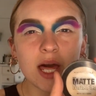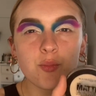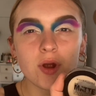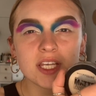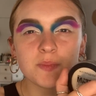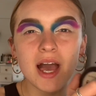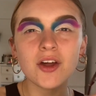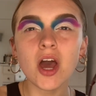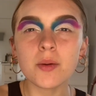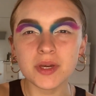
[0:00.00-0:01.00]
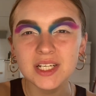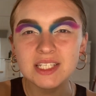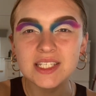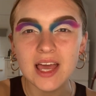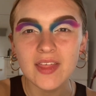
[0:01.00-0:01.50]
that pressed powder, I'm going to
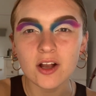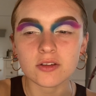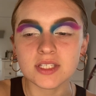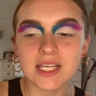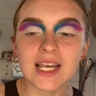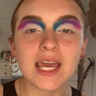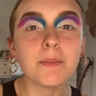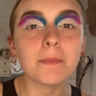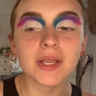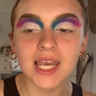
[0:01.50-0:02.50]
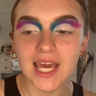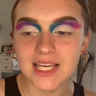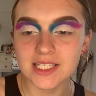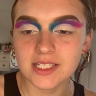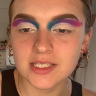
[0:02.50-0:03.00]
set that concealer in
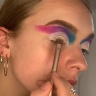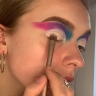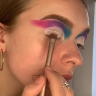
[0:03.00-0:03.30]
place.